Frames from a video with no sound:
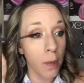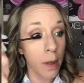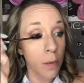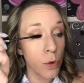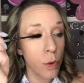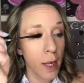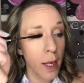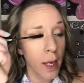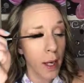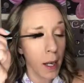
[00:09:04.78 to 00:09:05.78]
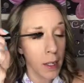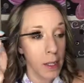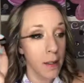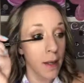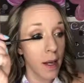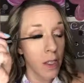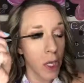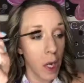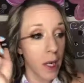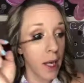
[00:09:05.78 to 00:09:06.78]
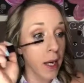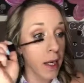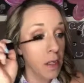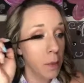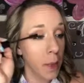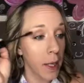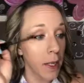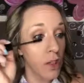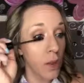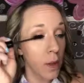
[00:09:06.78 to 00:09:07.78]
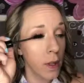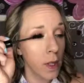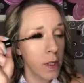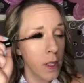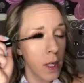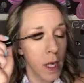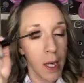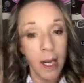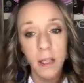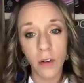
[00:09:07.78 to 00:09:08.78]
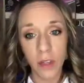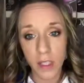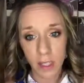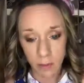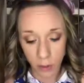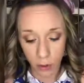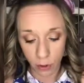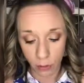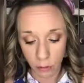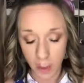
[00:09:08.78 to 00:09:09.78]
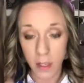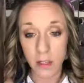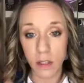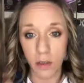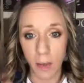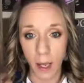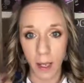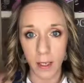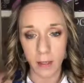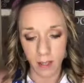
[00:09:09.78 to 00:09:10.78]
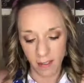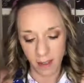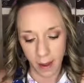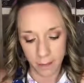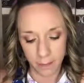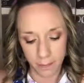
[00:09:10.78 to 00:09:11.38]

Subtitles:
when I'm doing it and not talking and explaining and showing things, it literally takes me 2 to 3 minutes to do my eyes, if that.